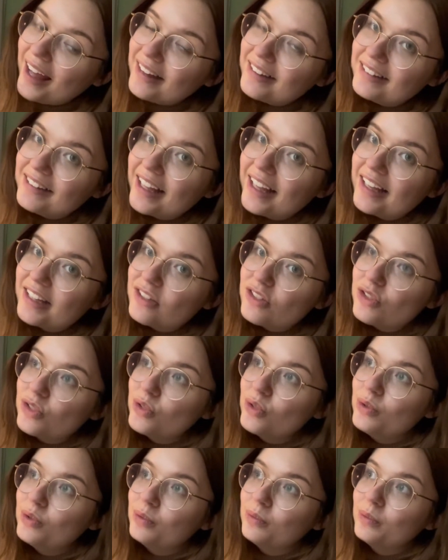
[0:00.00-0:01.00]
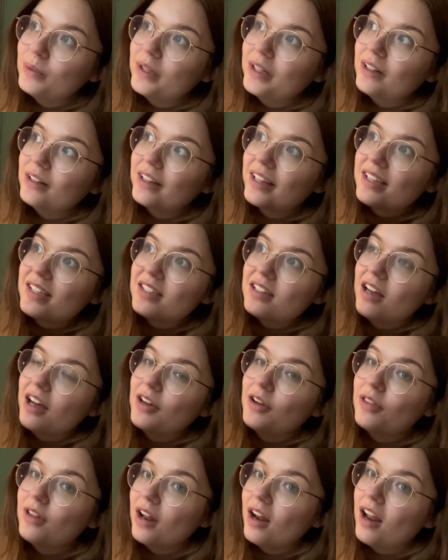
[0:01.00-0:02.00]
and then soon we'll get started
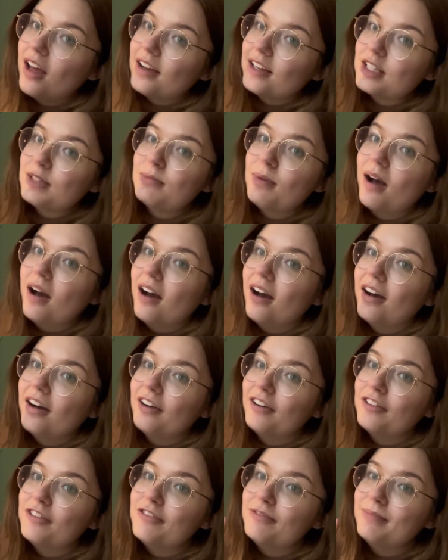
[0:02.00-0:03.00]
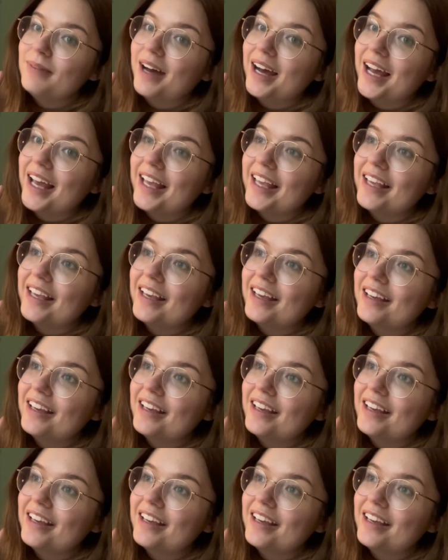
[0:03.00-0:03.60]
on the last part of my